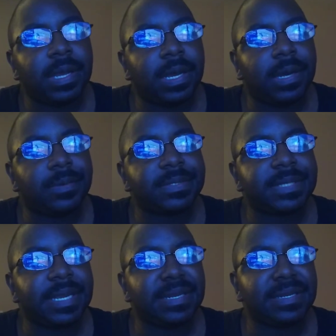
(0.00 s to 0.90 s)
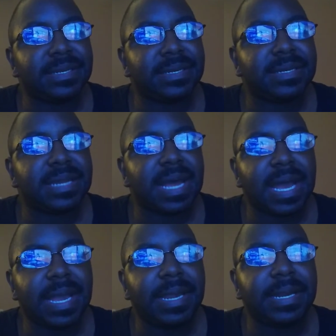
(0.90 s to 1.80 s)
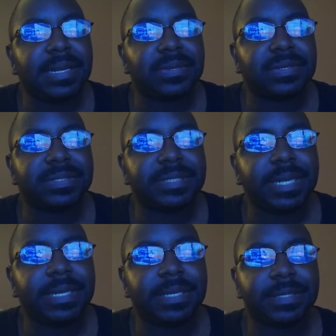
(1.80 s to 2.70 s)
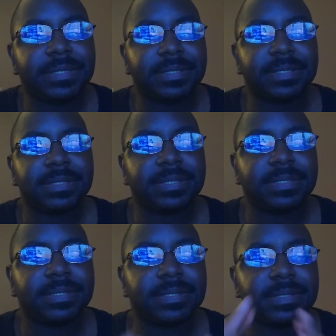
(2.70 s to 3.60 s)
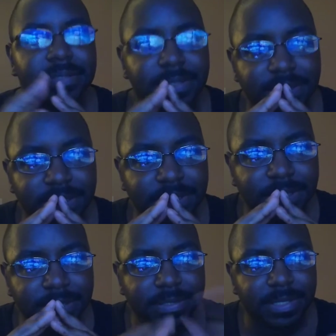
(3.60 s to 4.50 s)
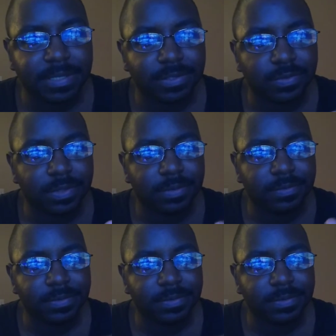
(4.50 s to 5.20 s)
I want to say 9 or 10 years, 11, 12,